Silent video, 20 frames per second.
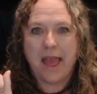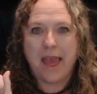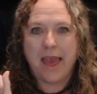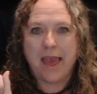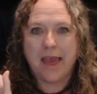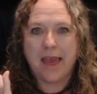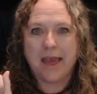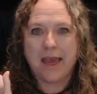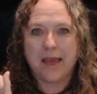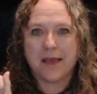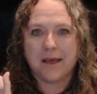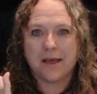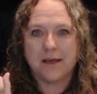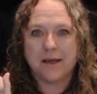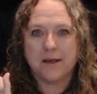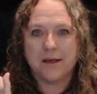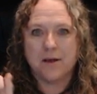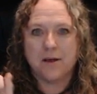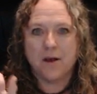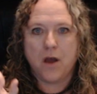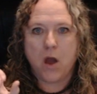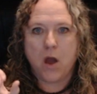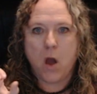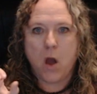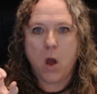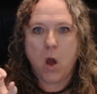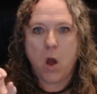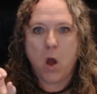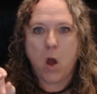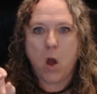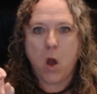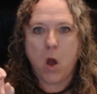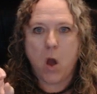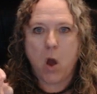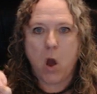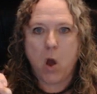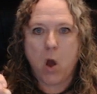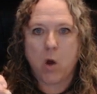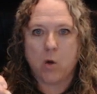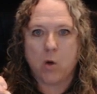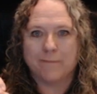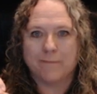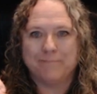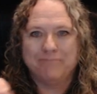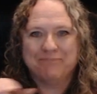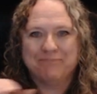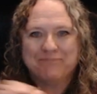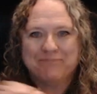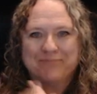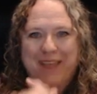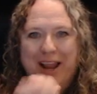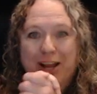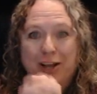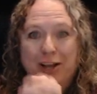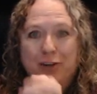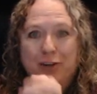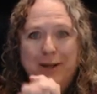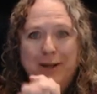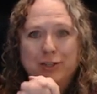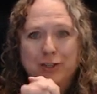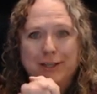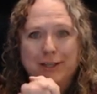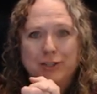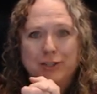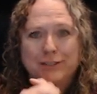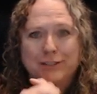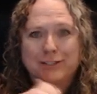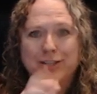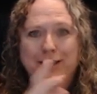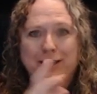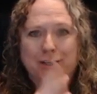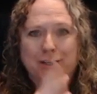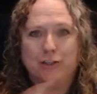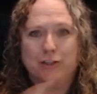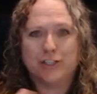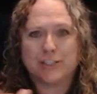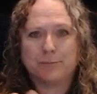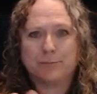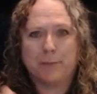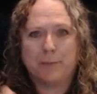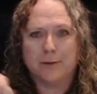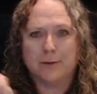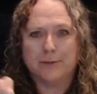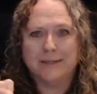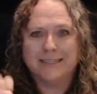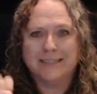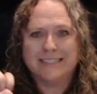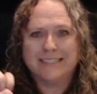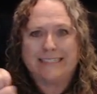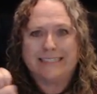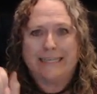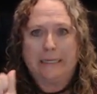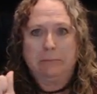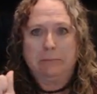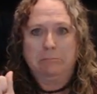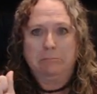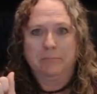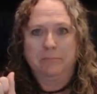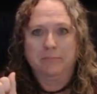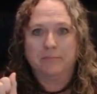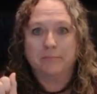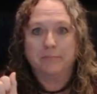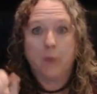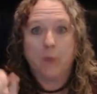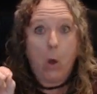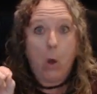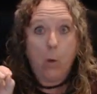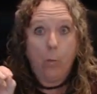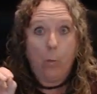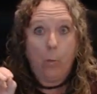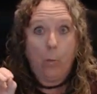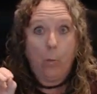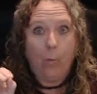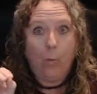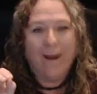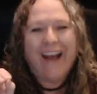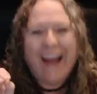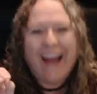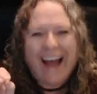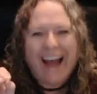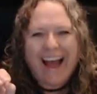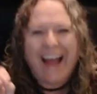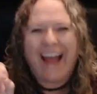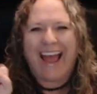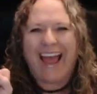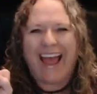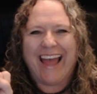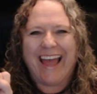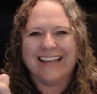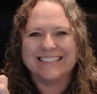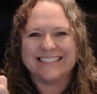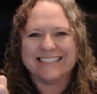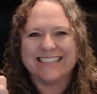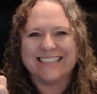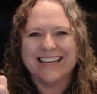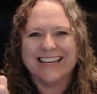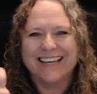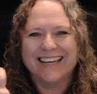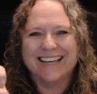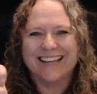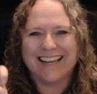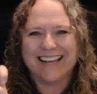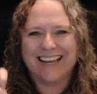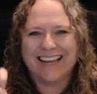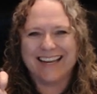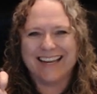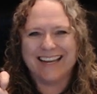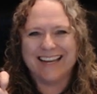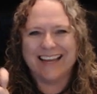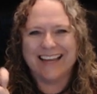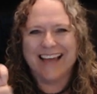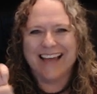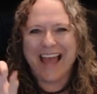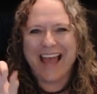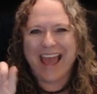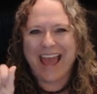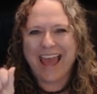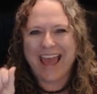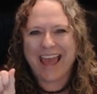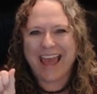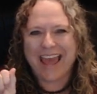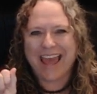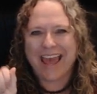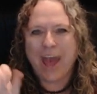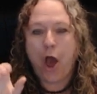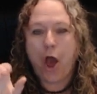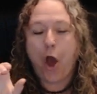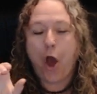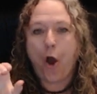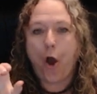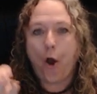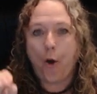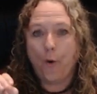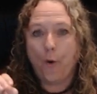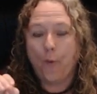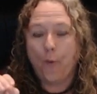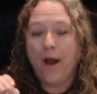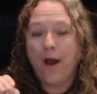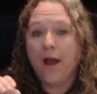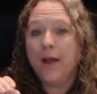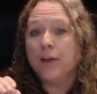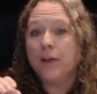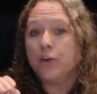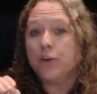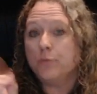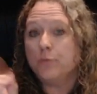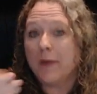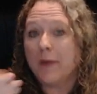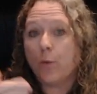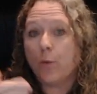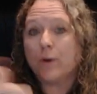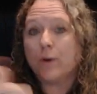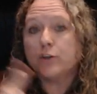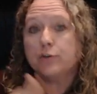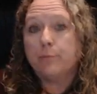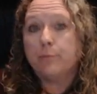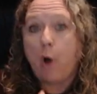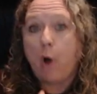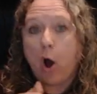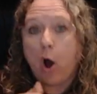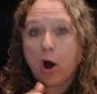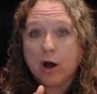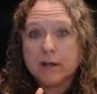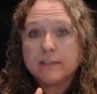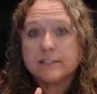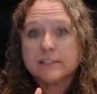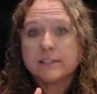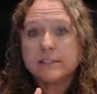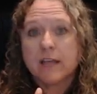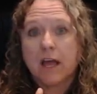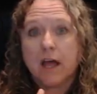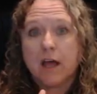A, O. Congratulations, you just spelled C. O, S, E, A, O. You may want to pause